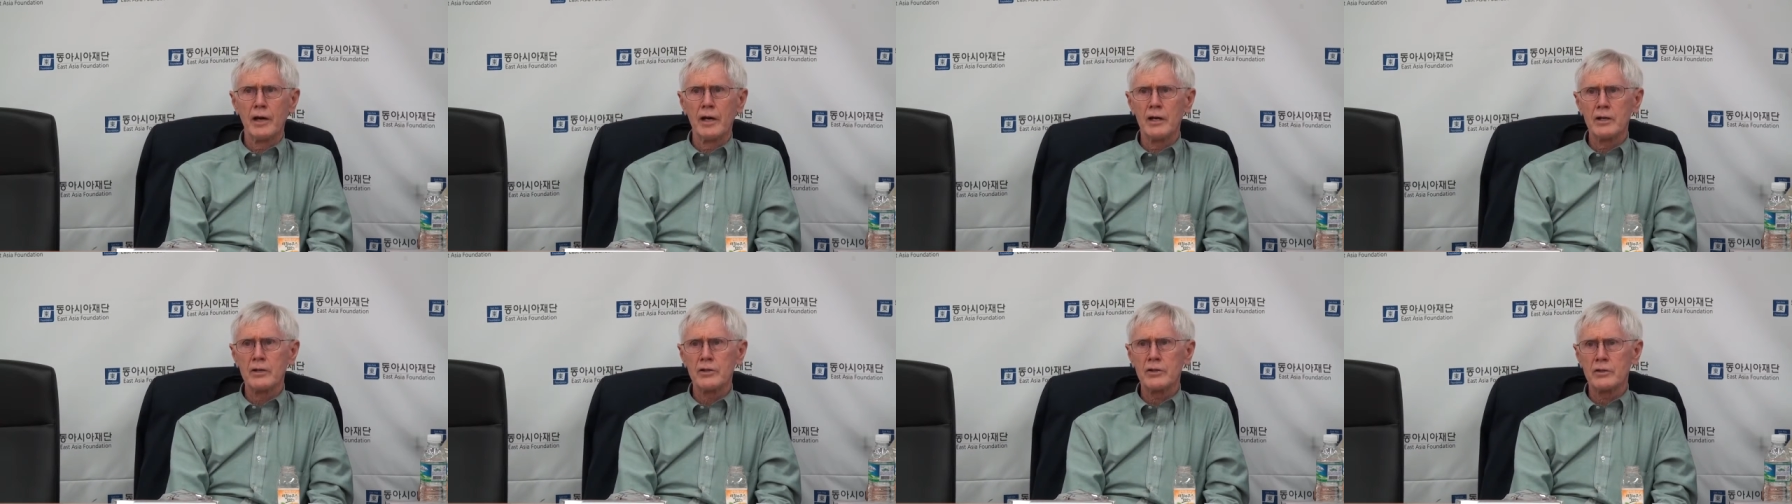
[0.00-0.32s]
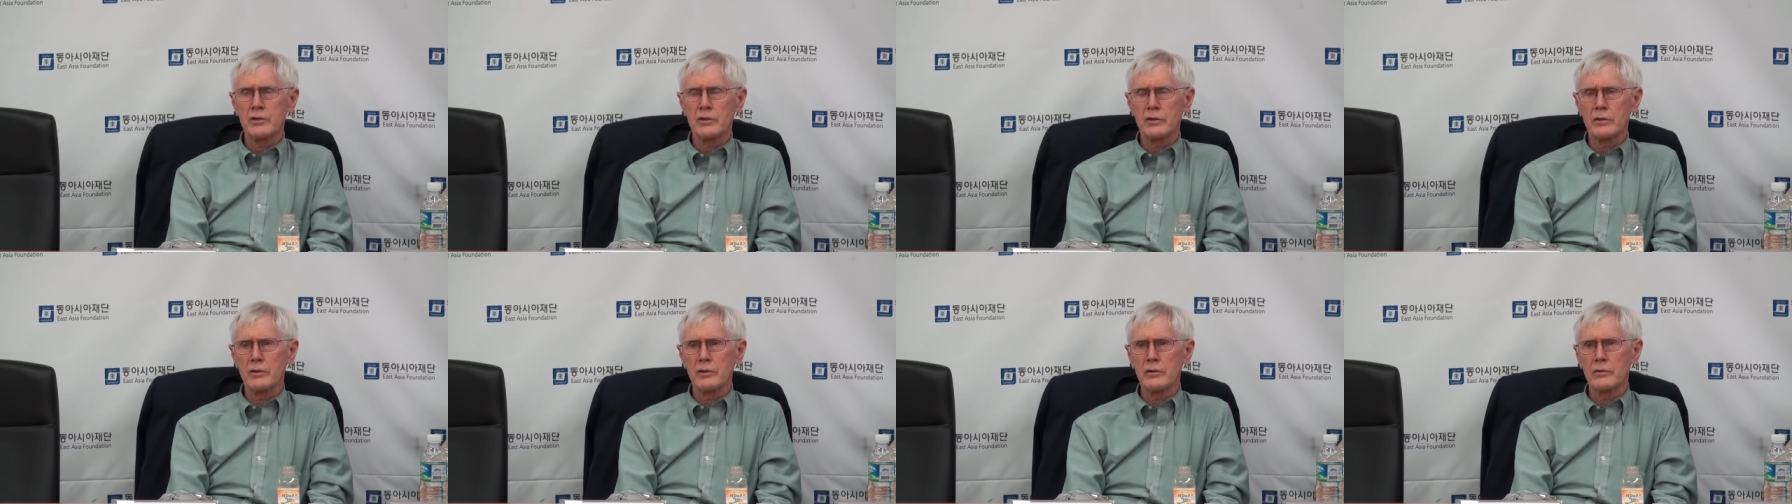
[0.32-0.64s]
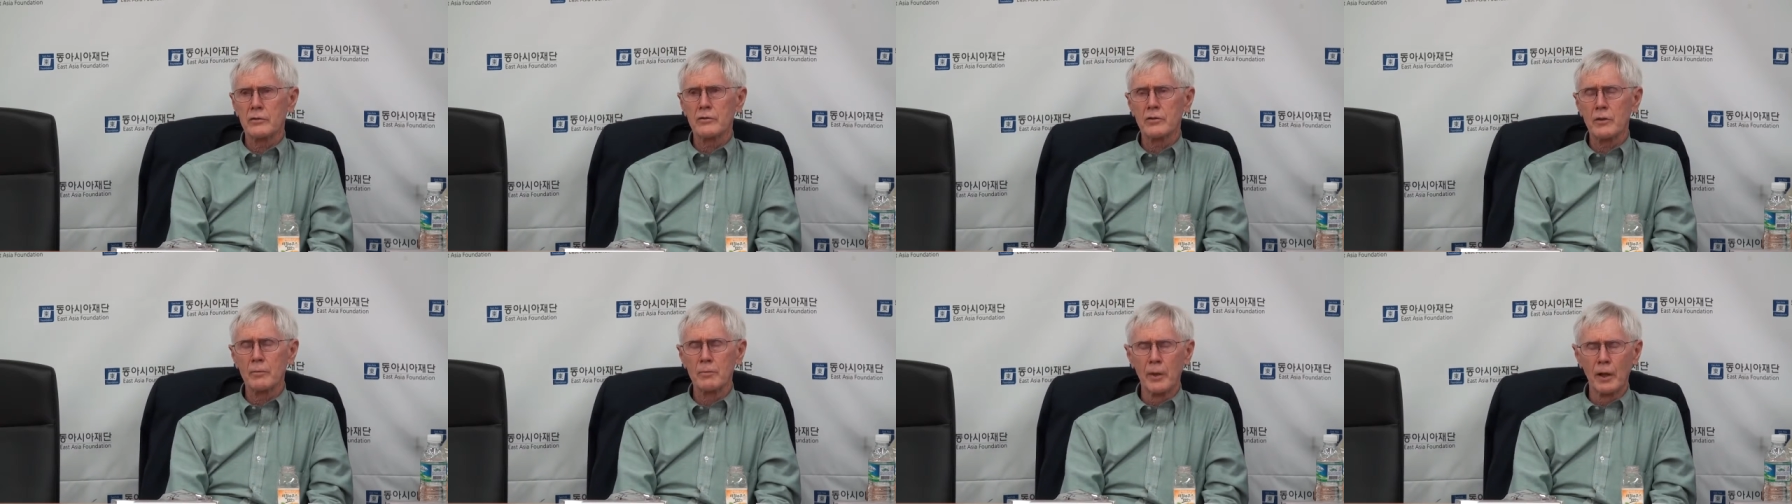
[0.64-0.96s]
Asian
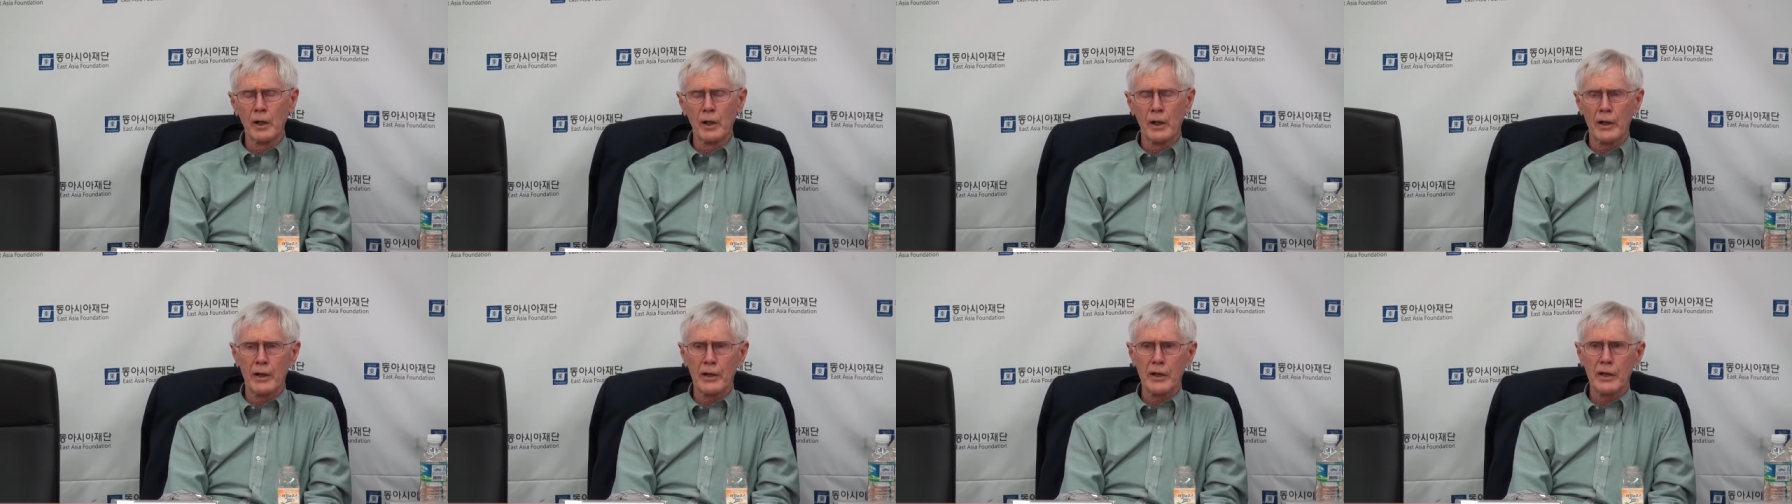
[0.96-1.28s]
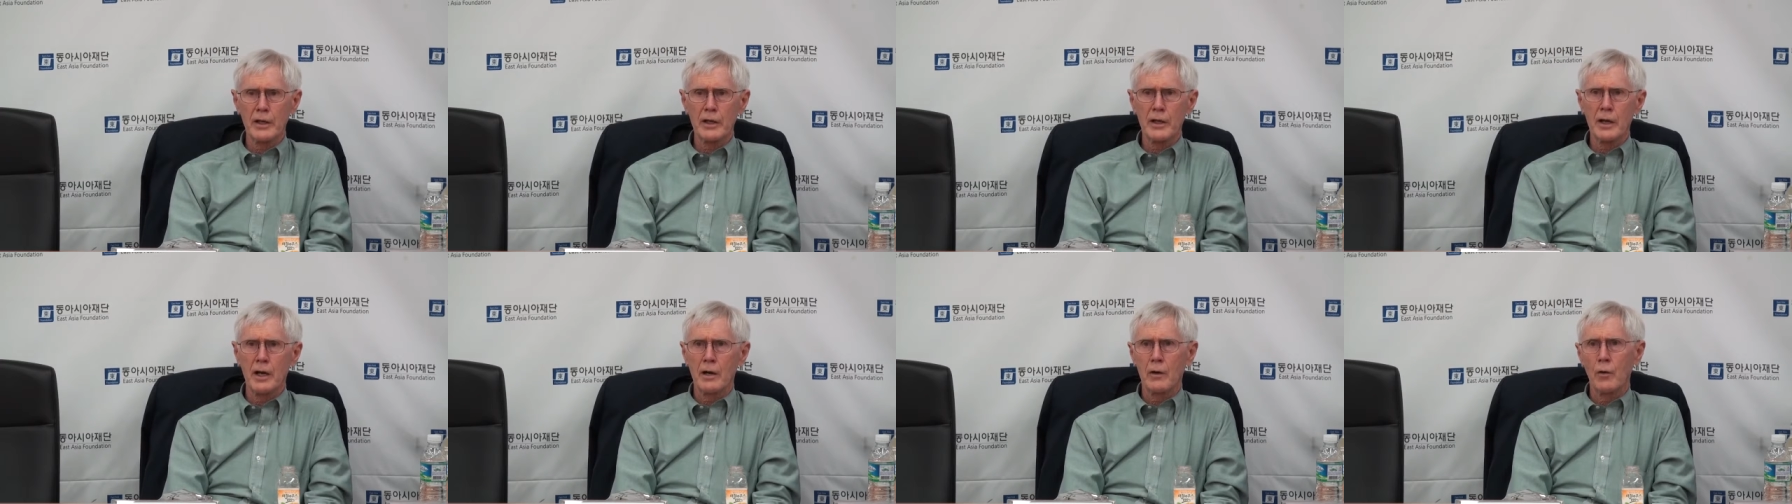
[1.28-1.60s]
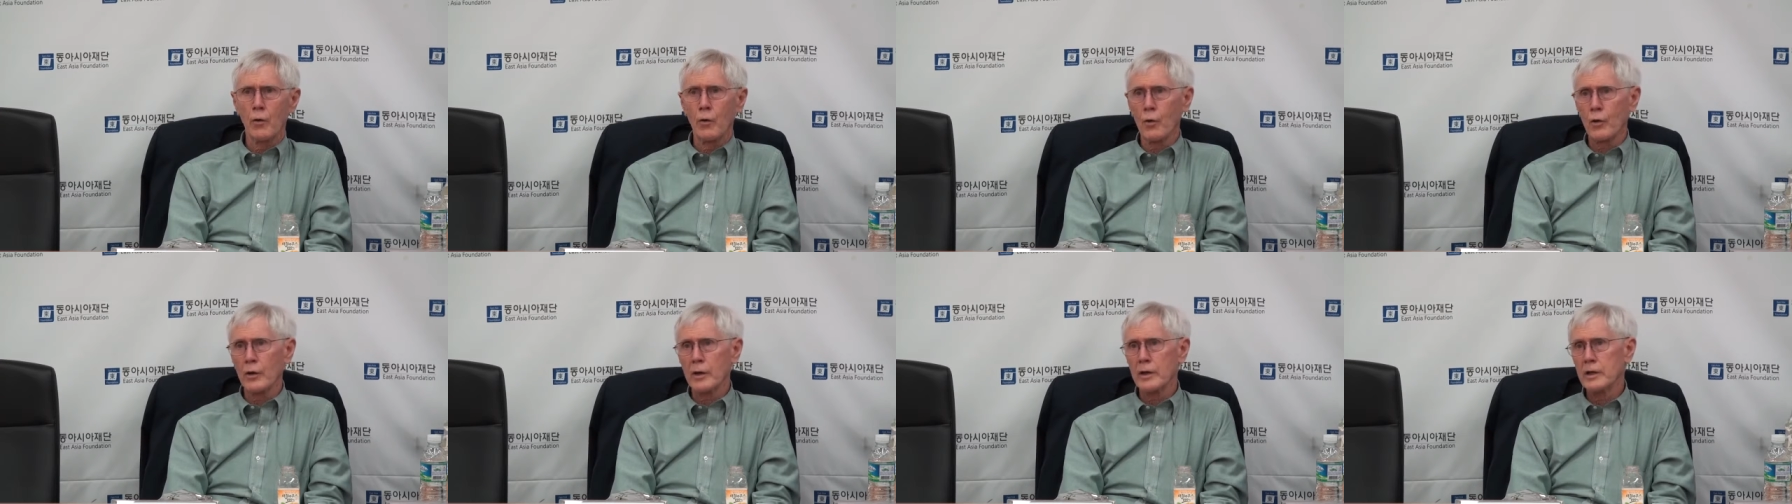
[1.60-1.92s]
stability
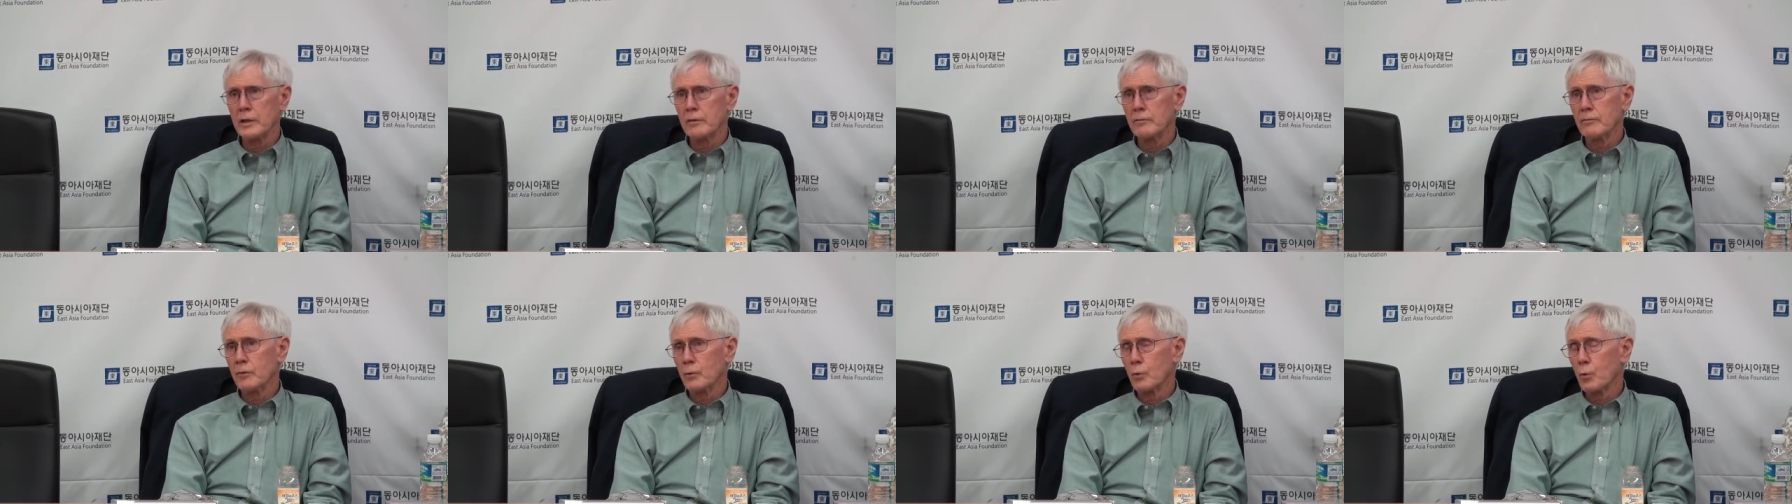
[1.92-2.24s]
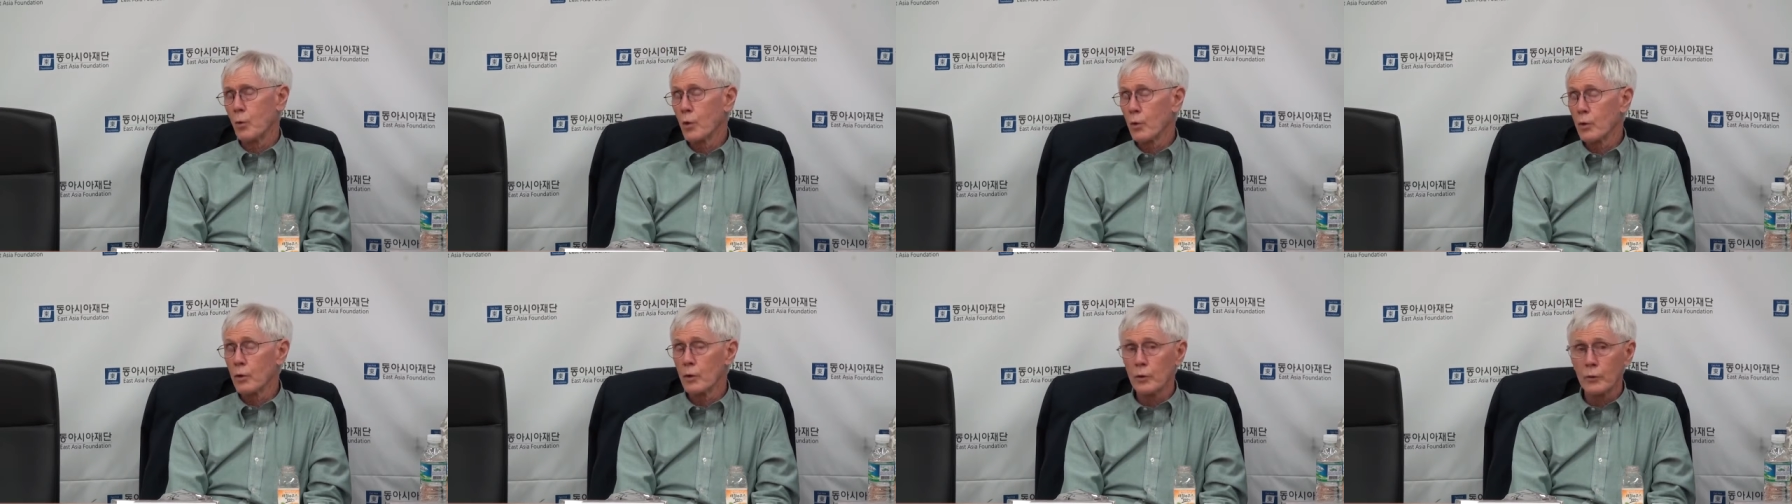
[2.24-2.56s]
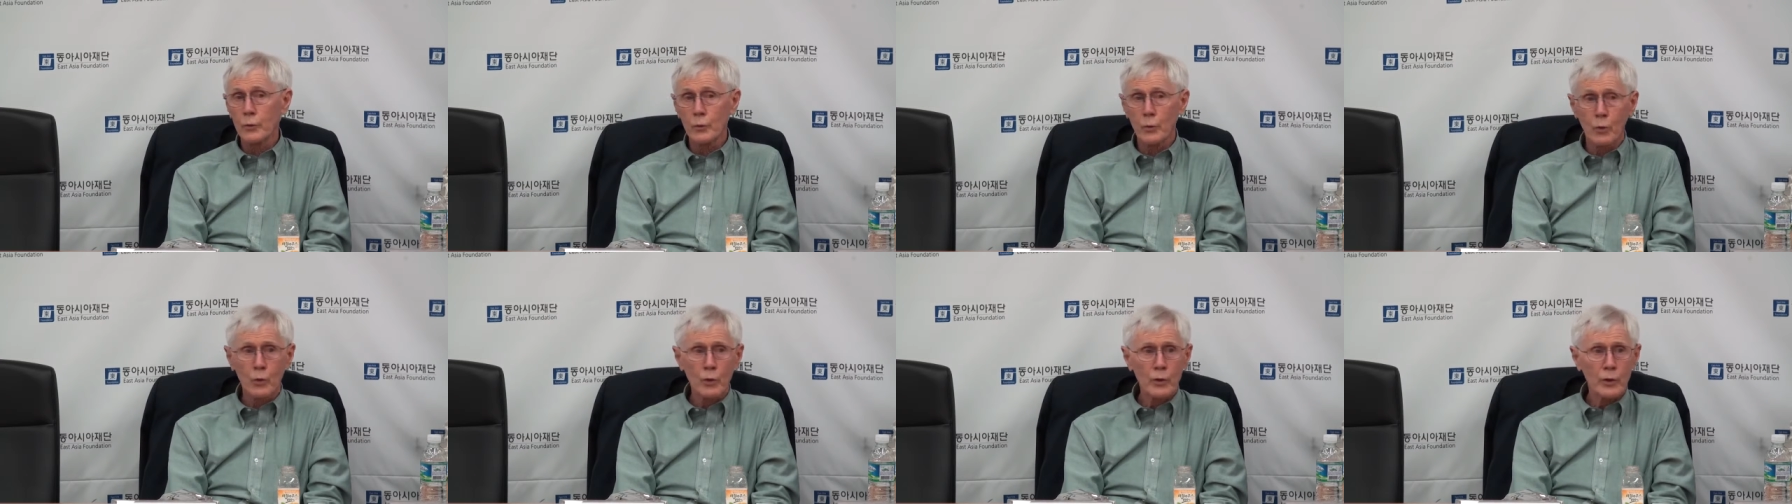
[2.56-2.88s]
or even
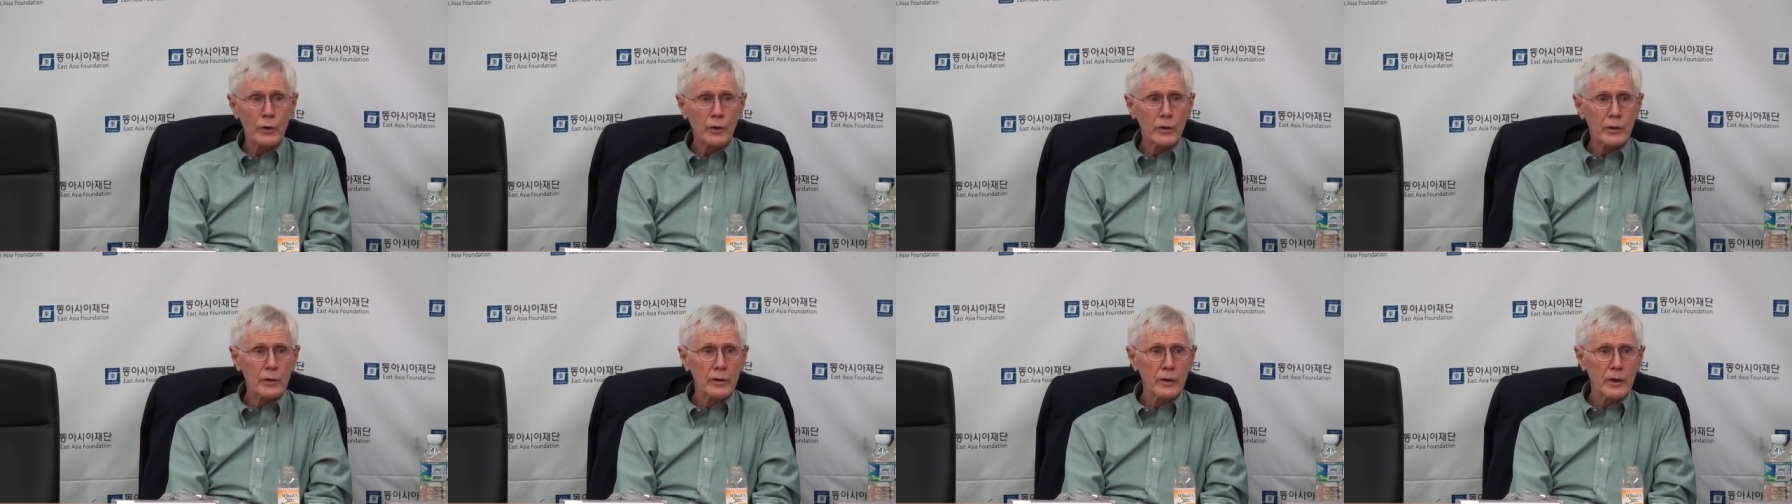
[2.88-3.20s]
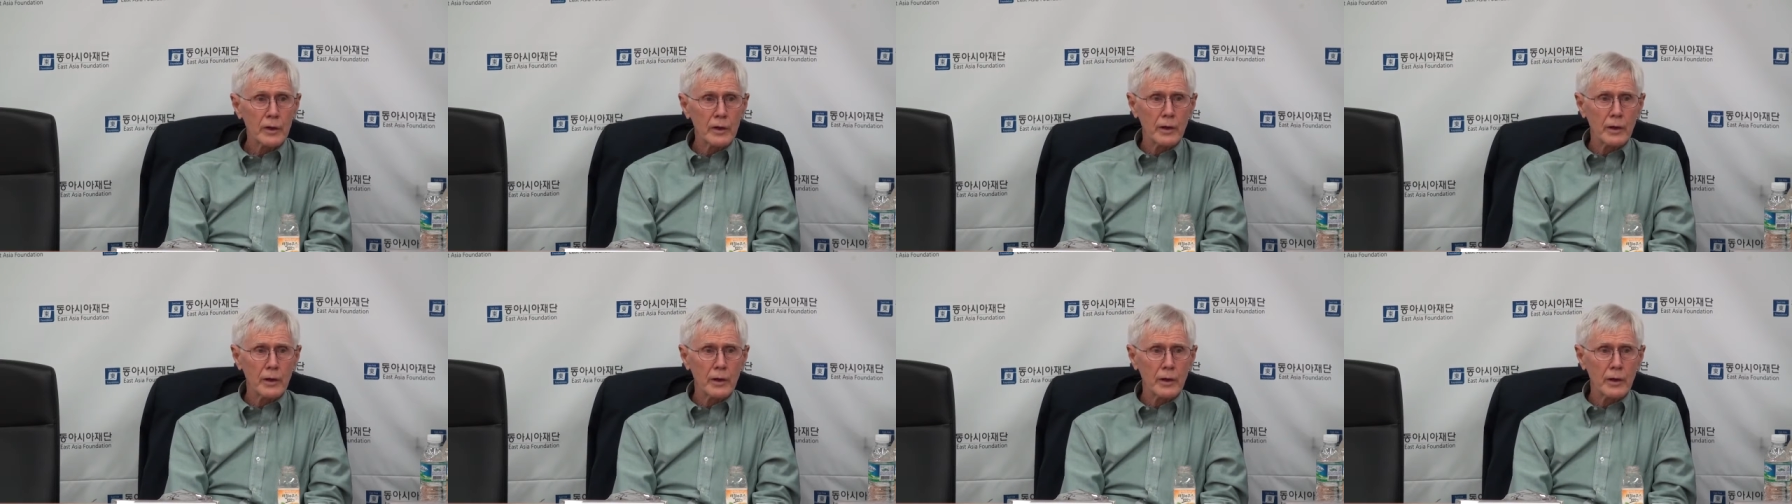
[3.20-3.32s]
world order.